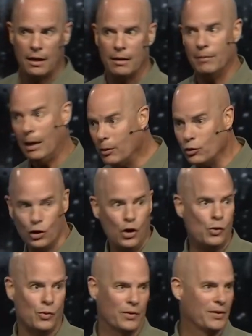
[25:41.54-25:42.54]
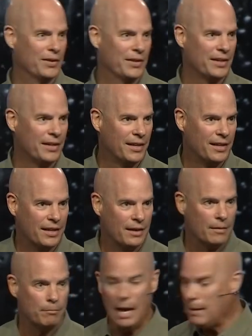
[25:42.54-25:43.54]
maybe it's you.
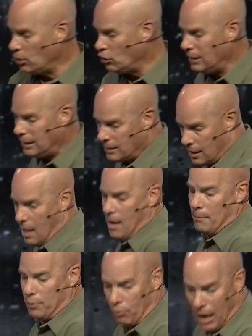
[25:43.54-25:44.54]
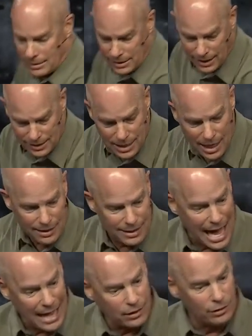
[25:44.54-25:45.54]
Maybe you need to process
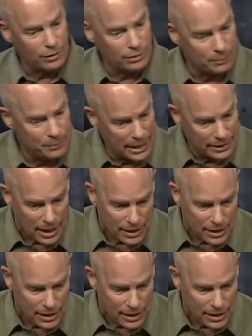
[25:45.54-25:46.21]
that a little bit.